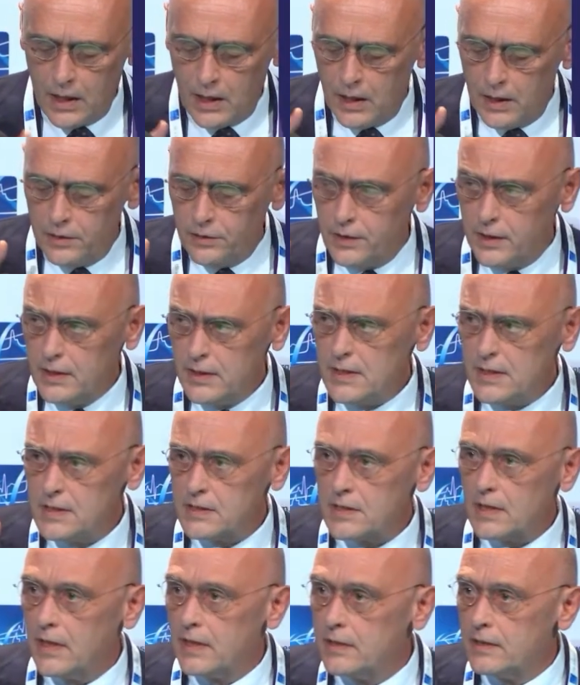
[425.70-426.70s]
There is
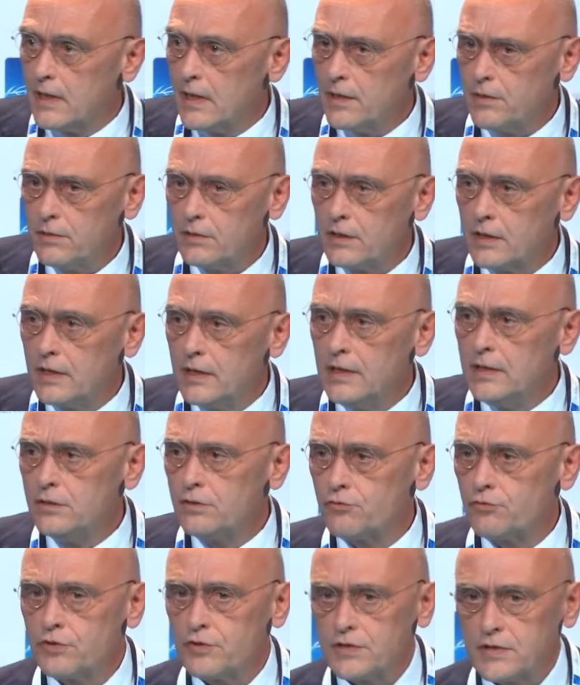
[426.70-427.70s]
another
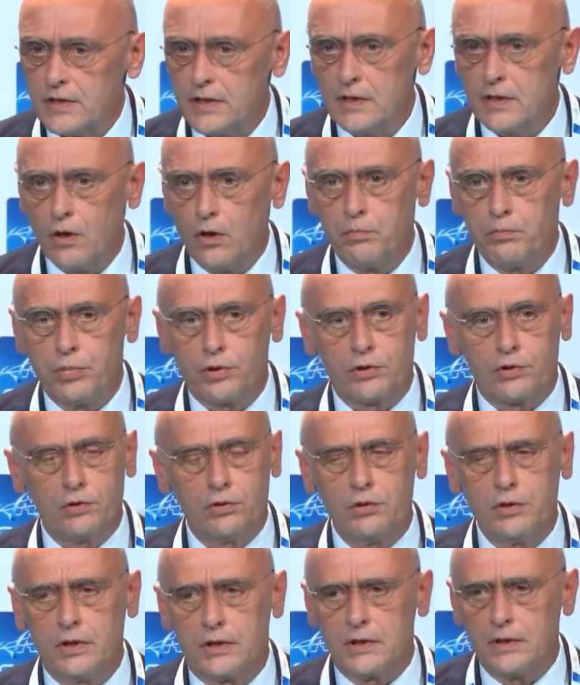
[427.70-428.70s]
interesting
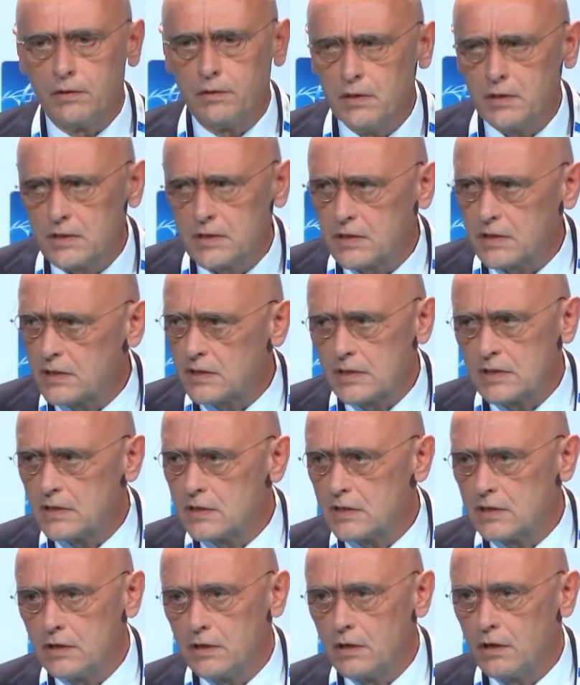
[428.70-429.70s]
opportunity. This
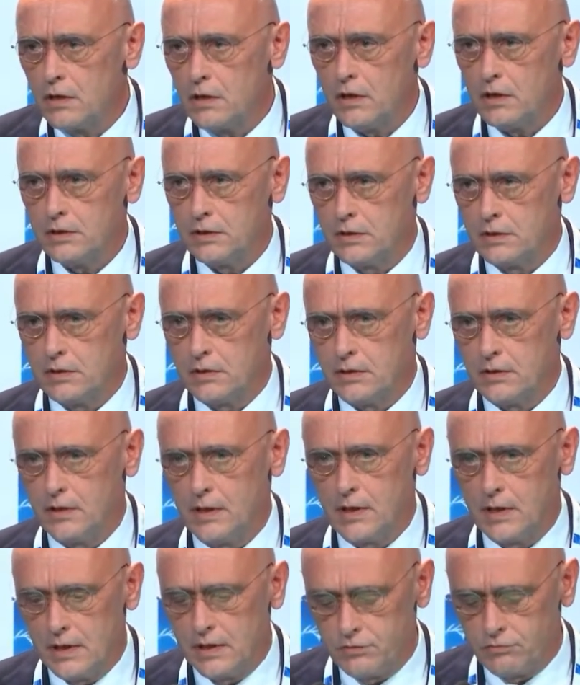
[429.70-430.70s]
is not a
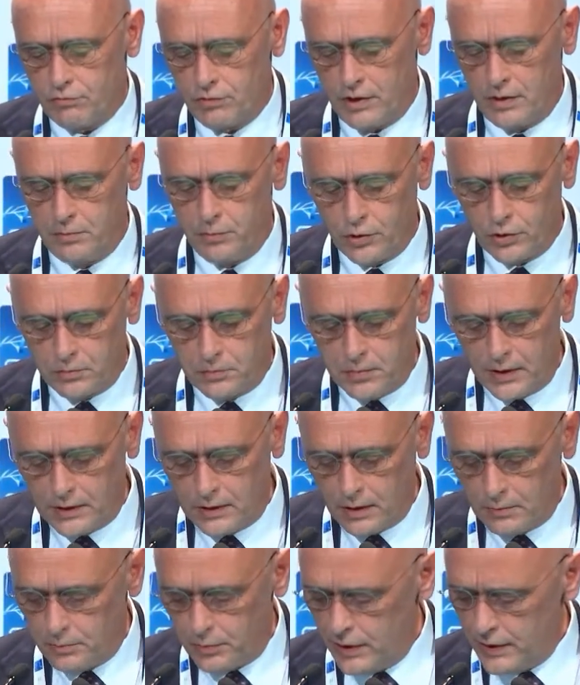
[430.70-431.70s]
case report,
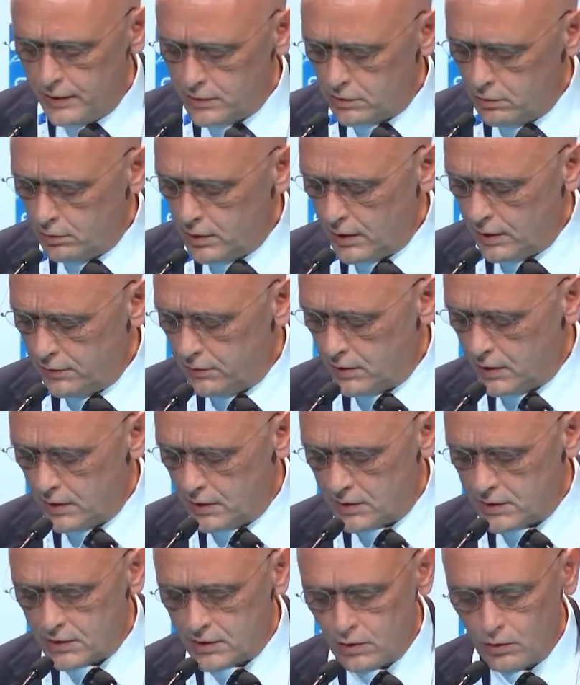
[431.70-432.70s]
but please look at
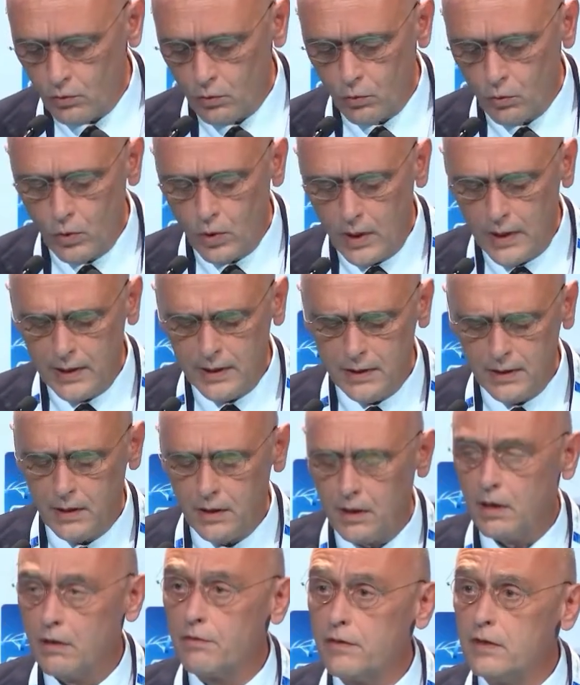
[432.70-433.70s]
this. One
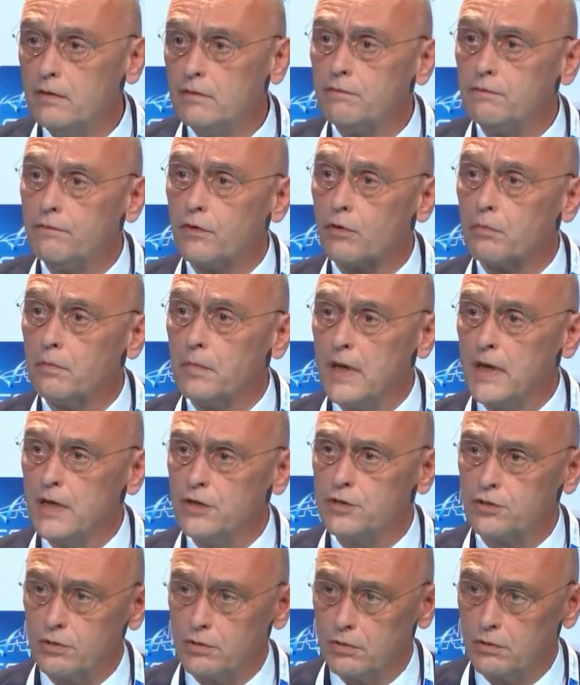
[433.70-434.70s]
of the
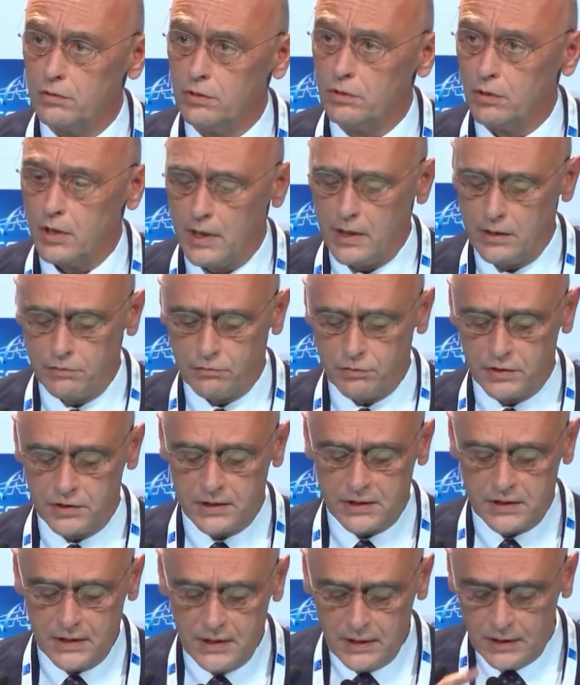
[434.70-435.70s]
information you can
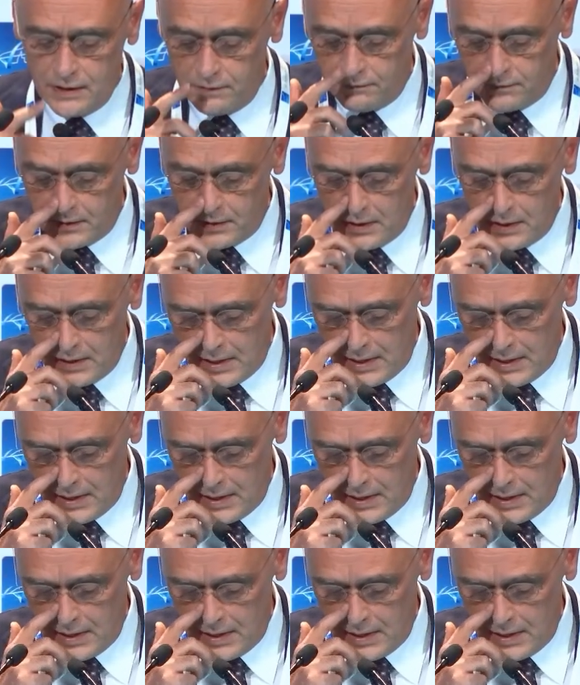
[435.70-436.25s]
receive